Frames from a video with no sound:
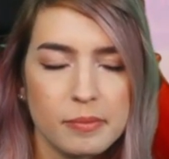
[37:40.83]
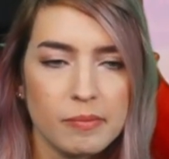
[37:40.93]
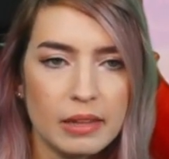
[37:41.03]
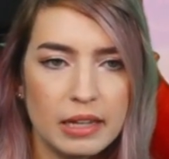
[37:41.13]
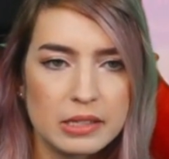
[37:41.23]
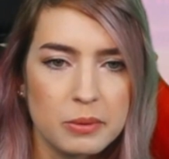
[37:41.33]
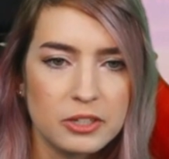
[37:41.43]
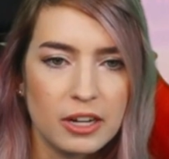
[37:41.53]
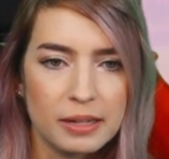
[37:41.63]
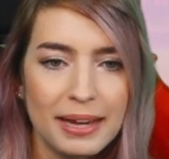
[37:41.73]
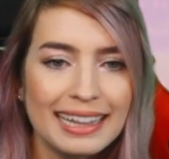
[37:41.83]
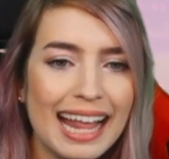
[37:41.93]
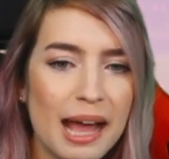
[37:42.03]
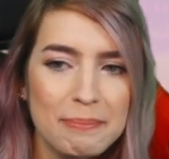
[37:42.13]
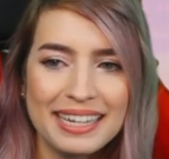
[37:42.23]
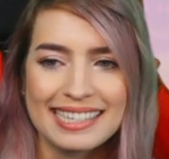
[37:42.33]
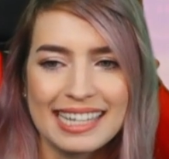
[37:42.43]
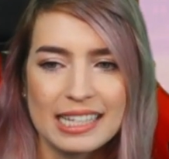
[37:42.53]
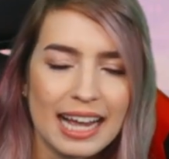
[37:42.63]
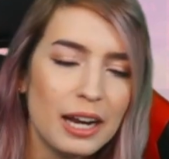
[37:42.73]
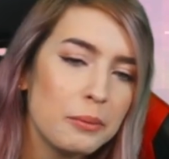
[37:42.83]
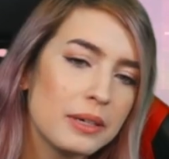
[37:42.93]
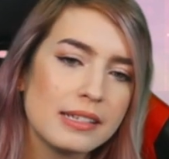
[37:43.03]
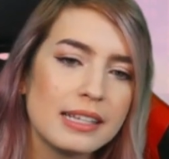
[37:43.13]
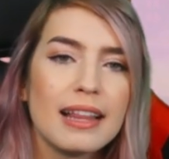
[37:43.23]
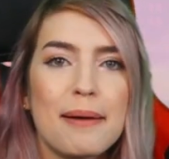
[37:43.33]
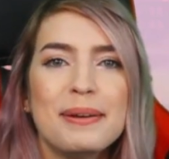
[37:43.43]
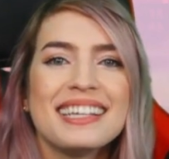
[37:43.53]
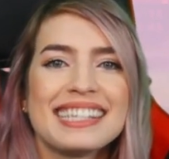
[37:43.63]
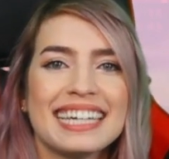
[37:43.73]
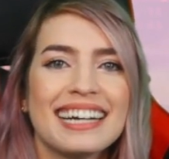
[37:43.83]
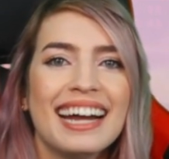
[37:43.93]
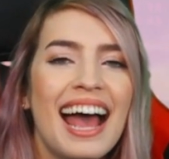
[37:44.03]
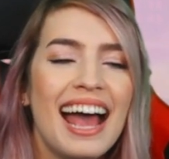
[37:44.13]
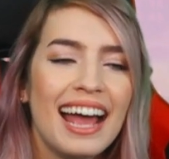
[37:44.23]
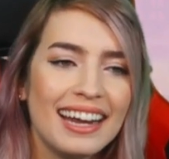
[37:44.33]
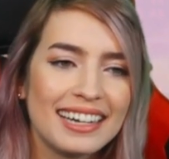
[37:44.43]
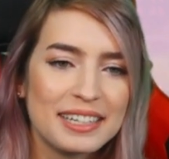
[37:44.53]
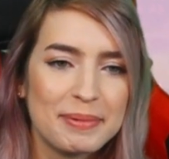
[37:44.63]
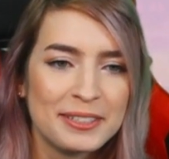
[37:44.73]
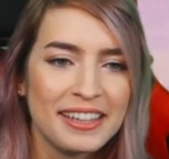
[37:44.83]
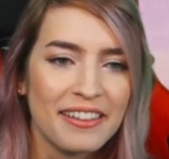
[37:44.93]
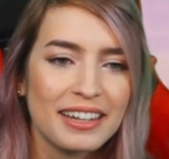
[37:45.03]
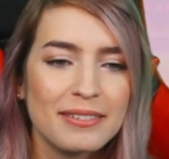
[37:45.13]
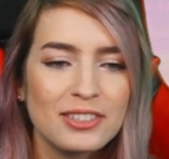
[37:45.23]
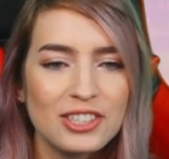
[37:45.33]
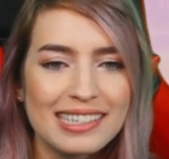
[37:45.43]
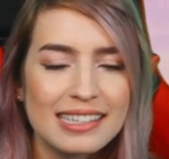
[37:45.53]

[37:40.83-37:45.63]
Is one we're talking about. And Lapis! It's kind of weird to see Lapis here and compared to the other game. She's just a